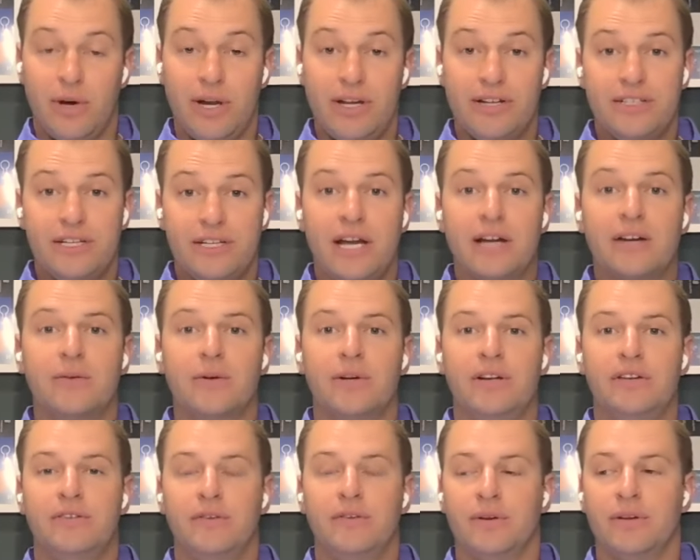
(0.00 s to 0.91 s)
raising
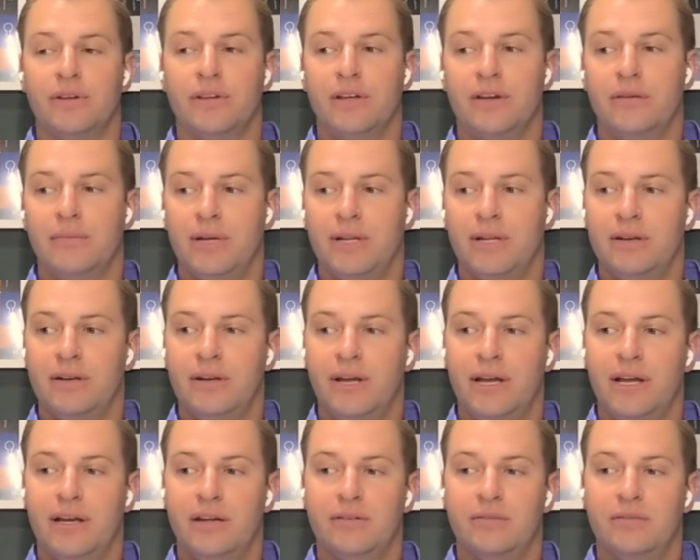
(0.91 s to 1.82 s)
equity for them,
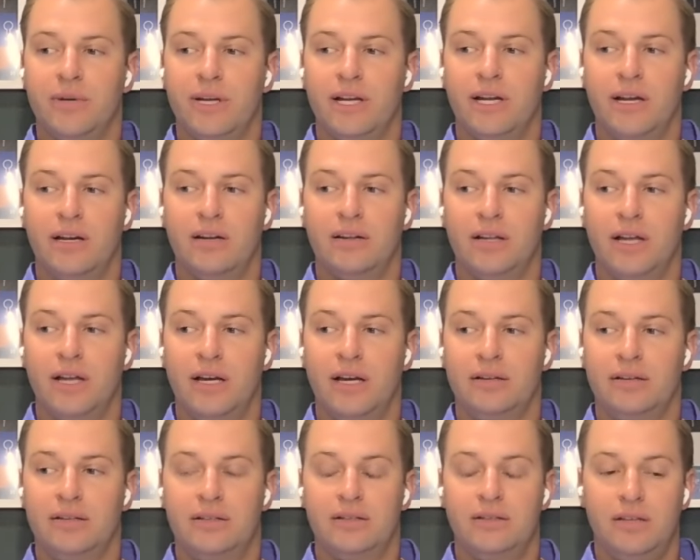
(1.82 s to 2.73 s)
and we kind of
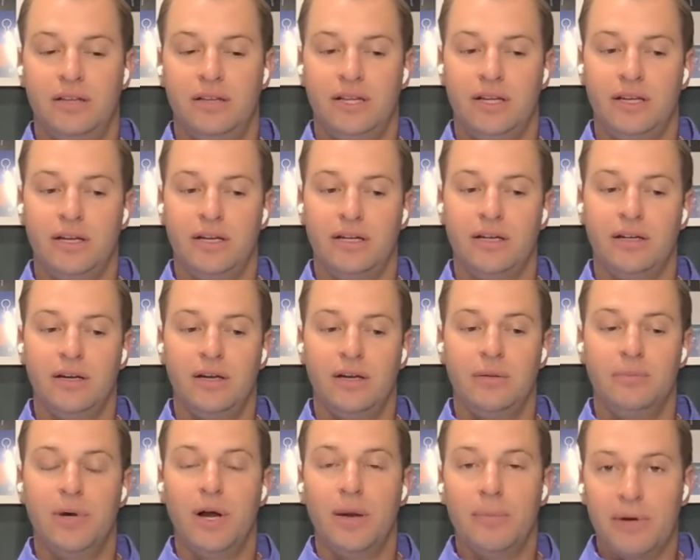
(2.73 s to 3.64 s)
let the
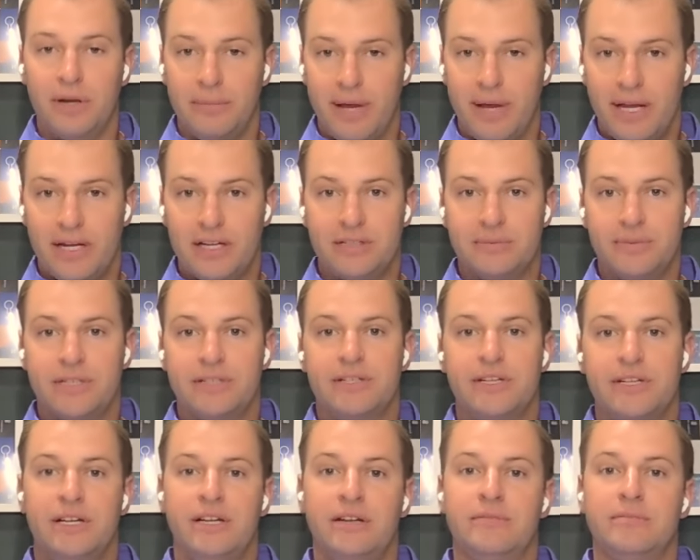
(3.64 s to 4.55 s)
property management
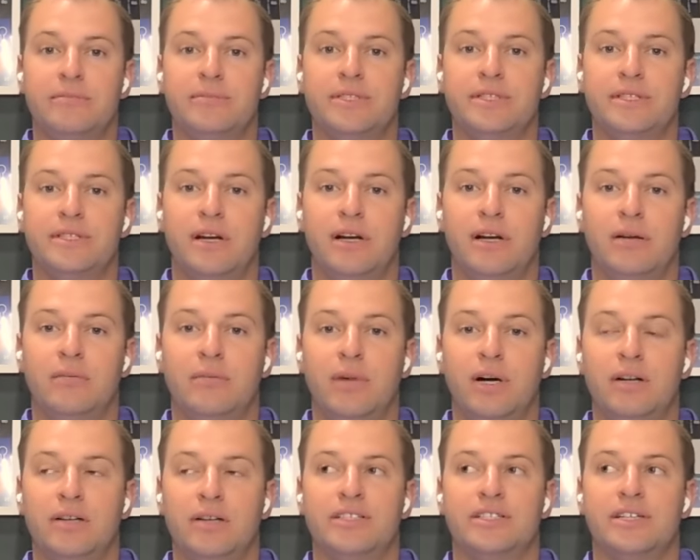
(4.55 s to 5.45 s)
teams
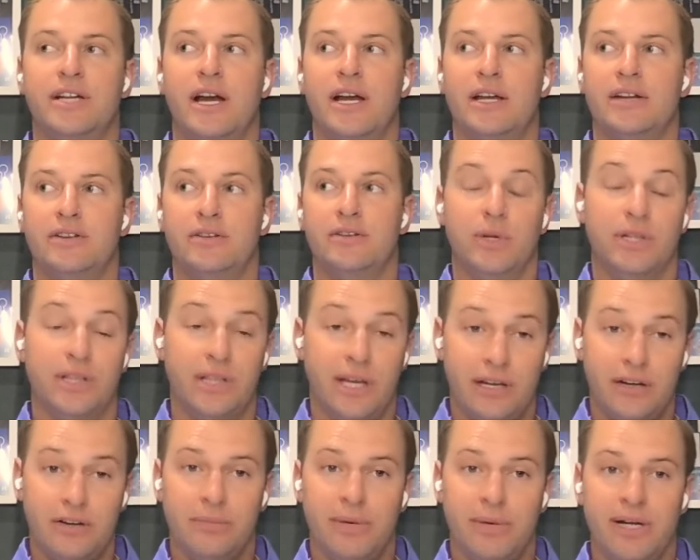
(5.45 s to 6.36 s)
on site do what
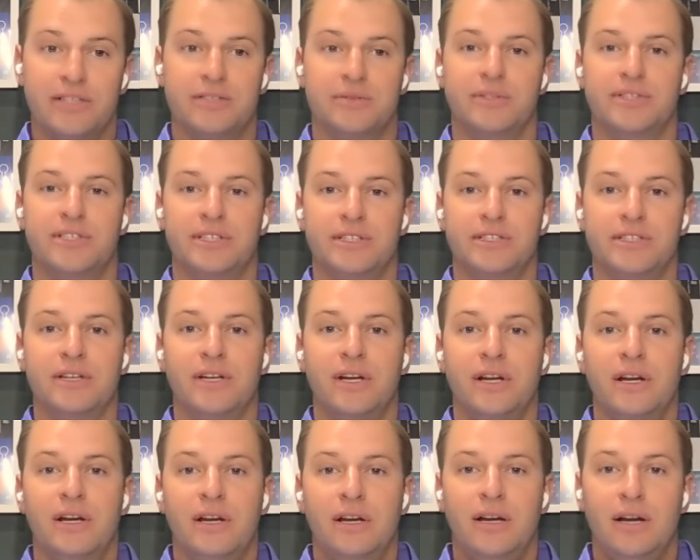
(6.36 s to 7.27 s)
they do best, which is
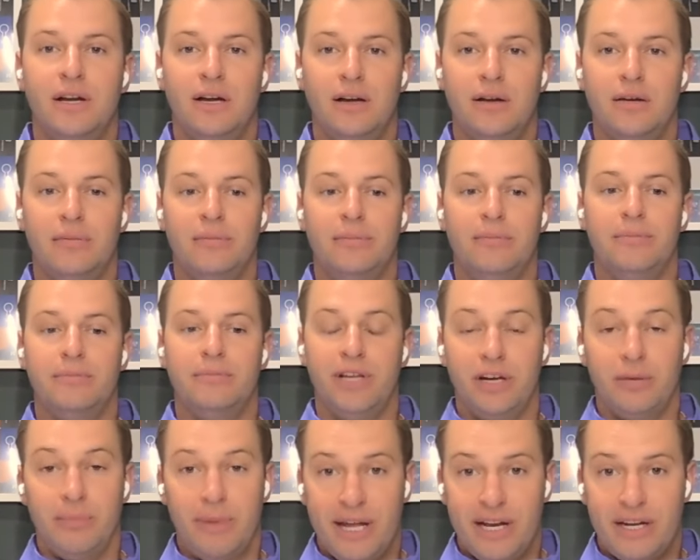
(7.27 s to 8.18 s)

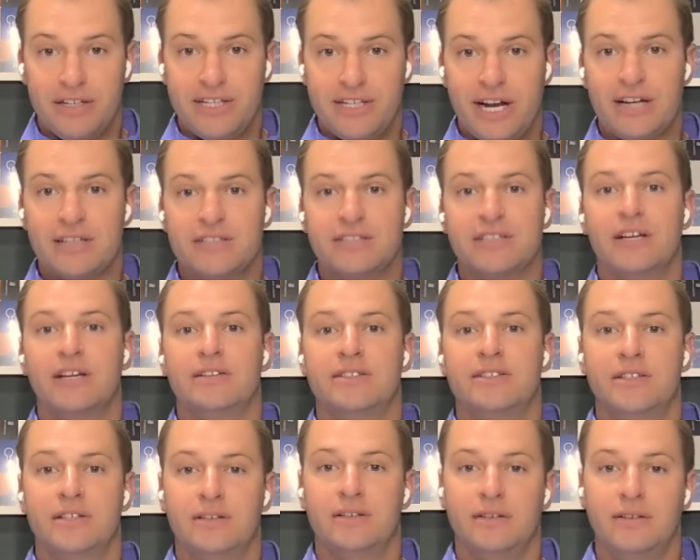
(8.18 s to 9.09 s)
you know, manage
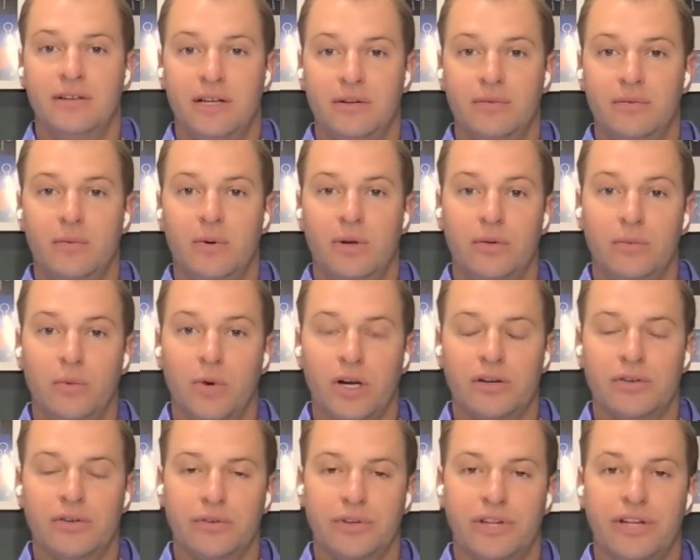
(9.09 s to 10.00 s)
assets and
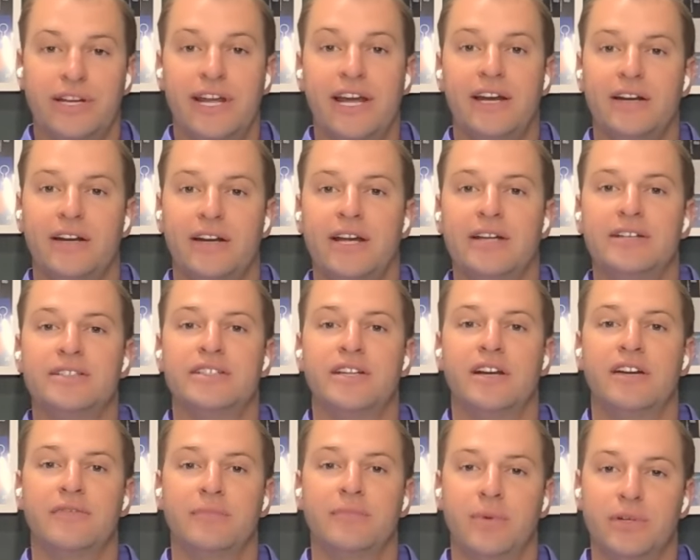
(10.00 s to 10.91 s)
work through the day-to-day
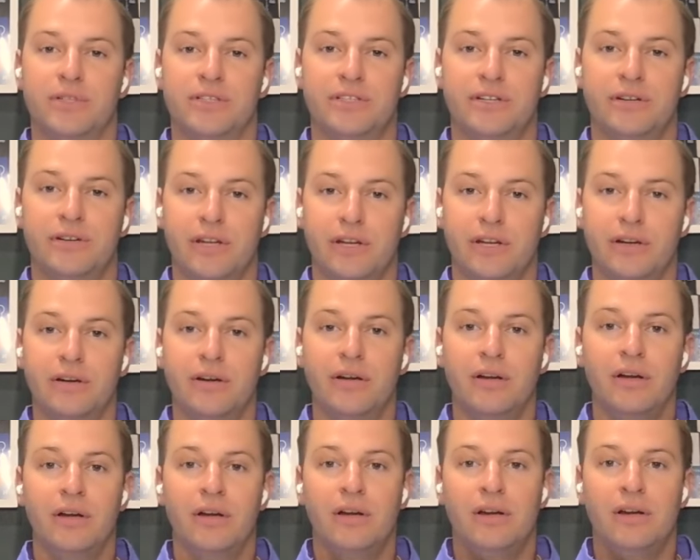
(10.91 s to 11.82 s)
stuff more so than
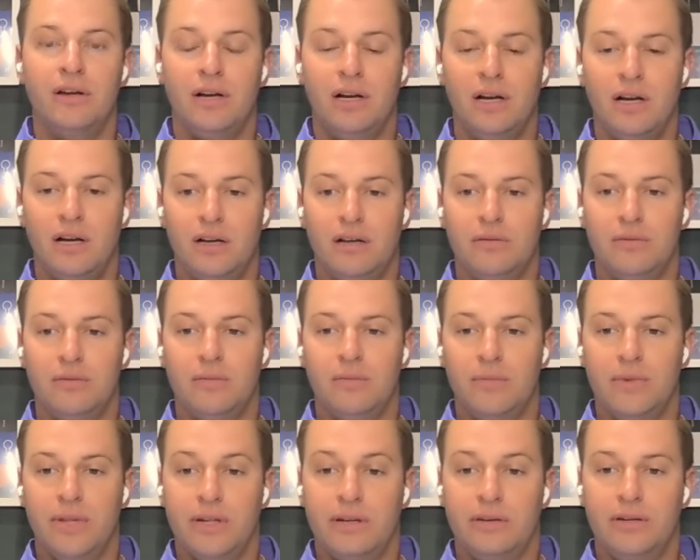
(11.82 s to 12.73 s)
kind
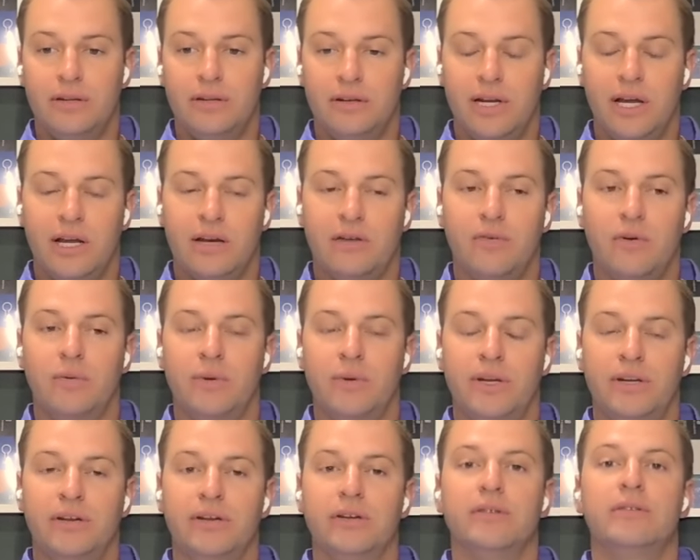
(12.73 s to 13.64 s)
of what
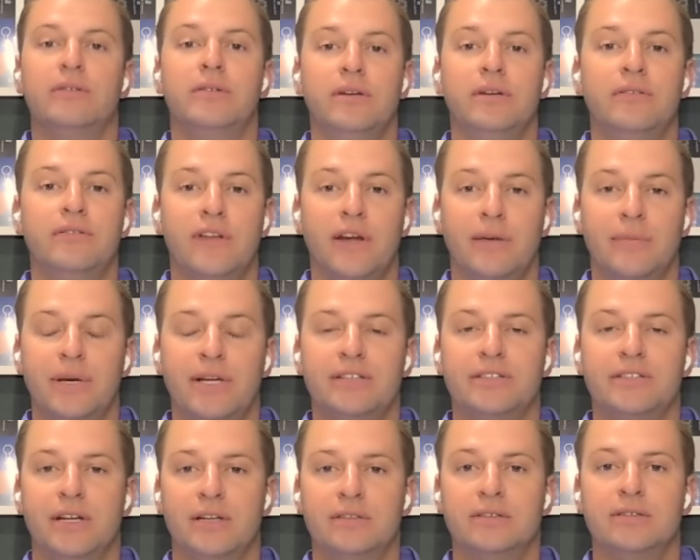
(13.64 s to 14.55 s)
we do. Does that
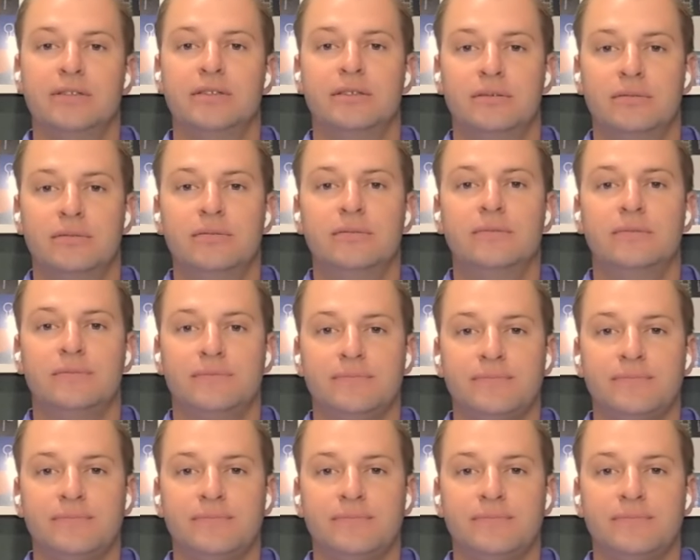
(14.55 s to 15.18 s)
make sense?